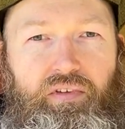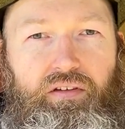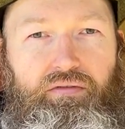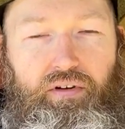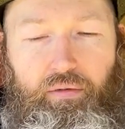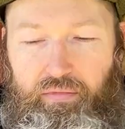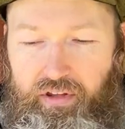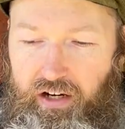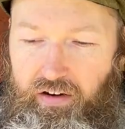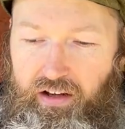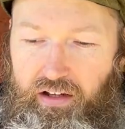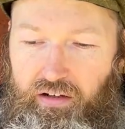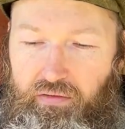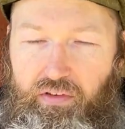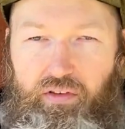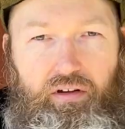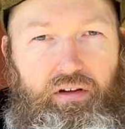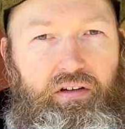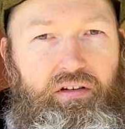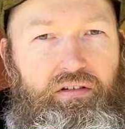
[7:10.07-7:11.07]
of
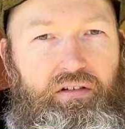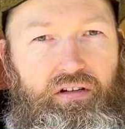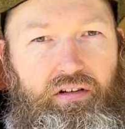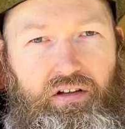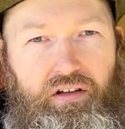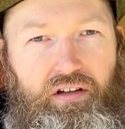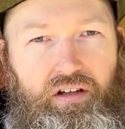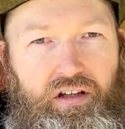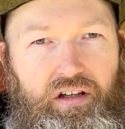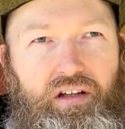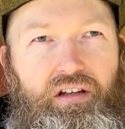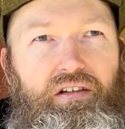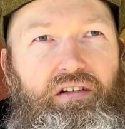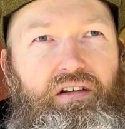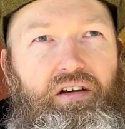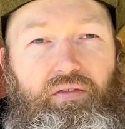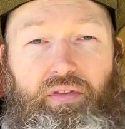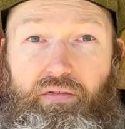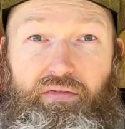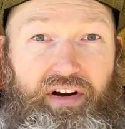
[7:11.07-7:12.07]
the
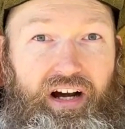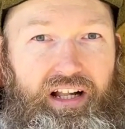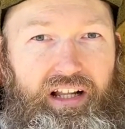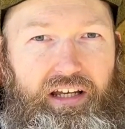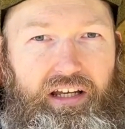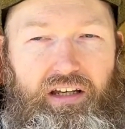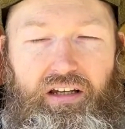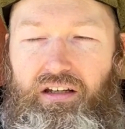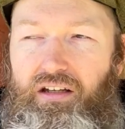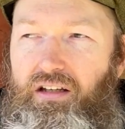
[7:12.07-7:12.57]
valley.